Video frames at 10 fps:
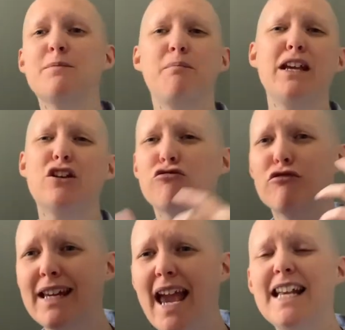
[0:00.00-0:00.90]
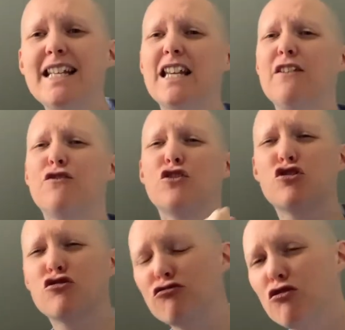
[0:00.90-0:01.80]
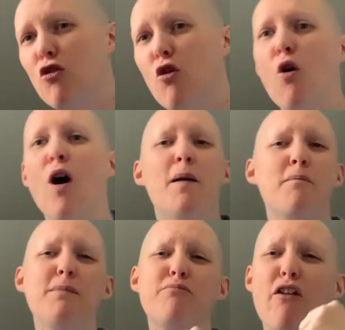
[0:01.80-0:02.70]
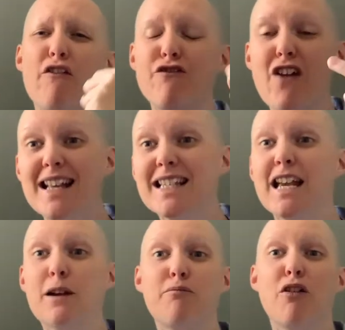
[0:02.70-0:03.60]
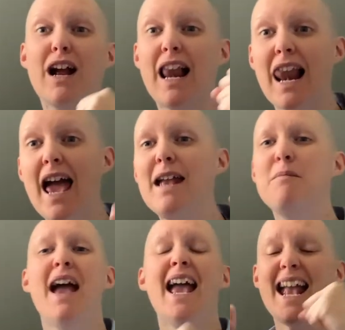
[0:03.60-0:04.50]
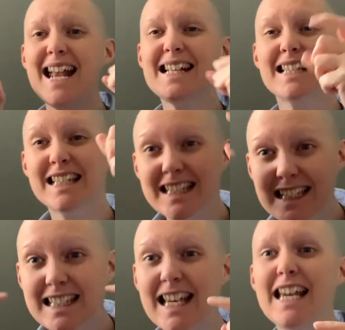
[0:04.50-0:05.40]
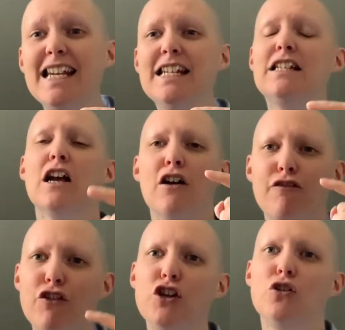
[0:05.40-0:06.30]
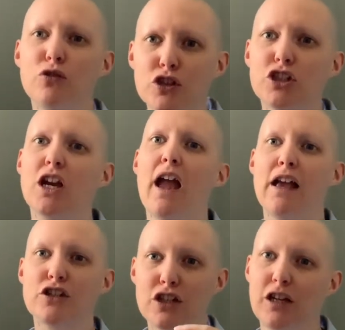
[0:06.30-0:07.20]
Be creative, draw, be prophetic, proclaim, intercede for your church